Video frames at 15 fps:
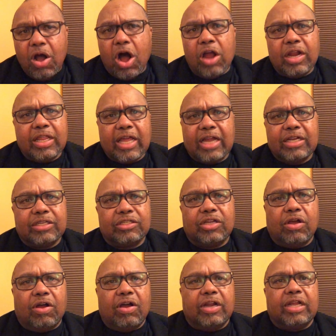All of that has
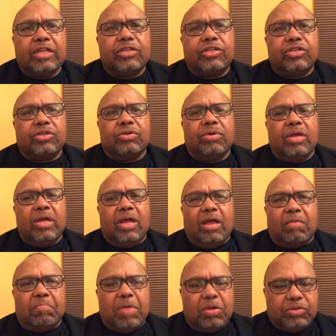gone into
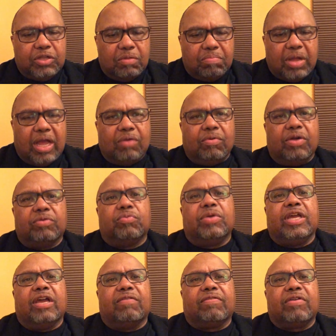a melting pot where
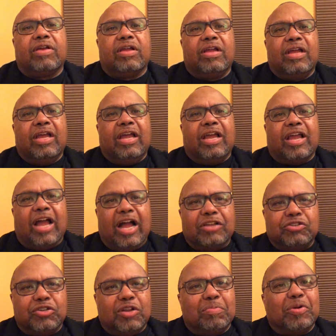we have
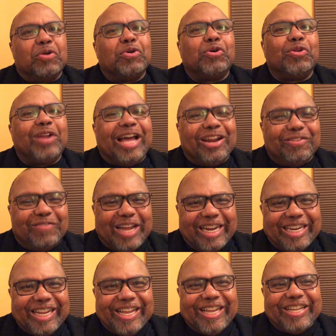conjured up a whole lot of
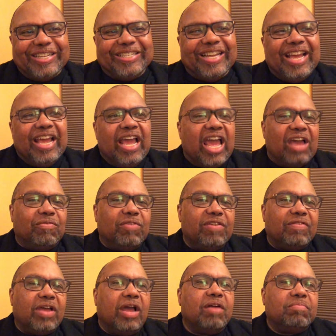ideas, and
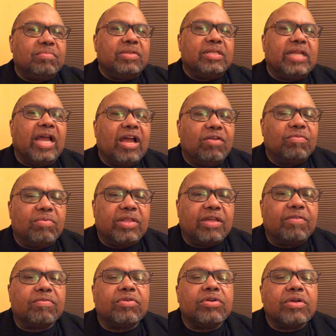we've come down with a